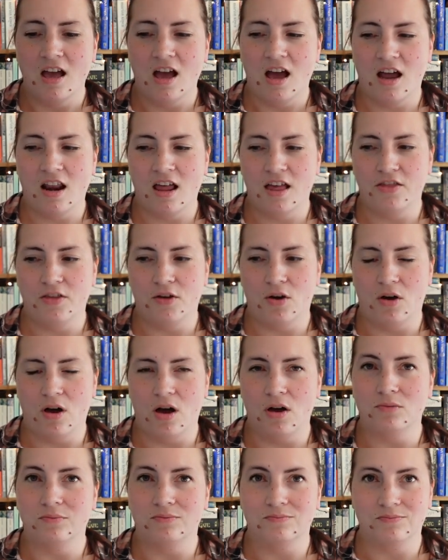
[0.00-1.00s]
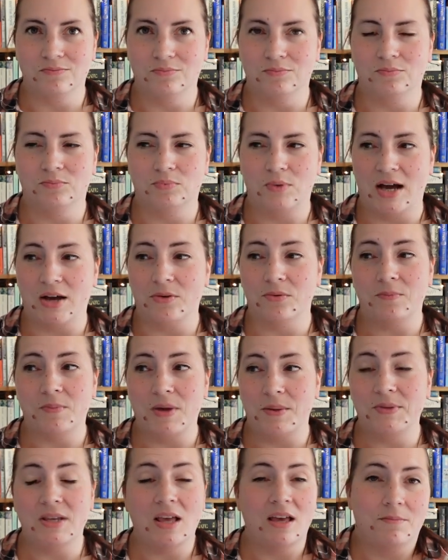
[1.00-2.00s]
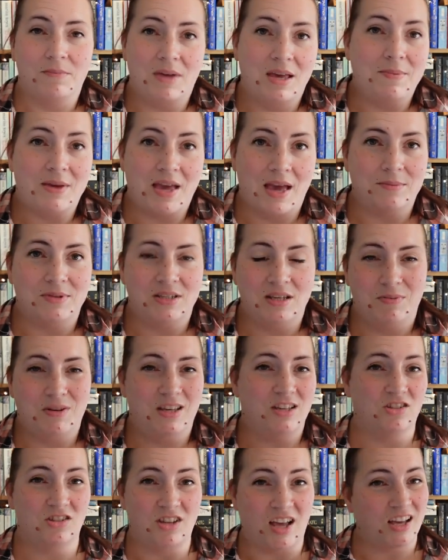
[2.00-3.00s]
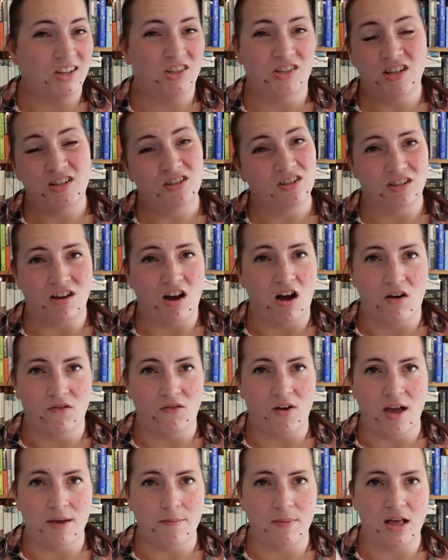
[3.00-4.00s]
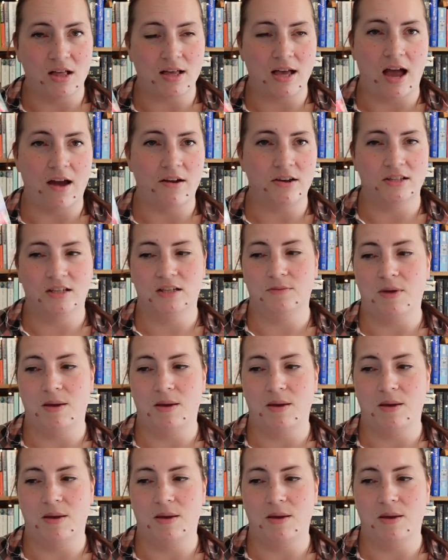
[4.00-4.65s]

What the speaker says: And I thought, oh wow, maybe MC Beaton actually just can't write male characters.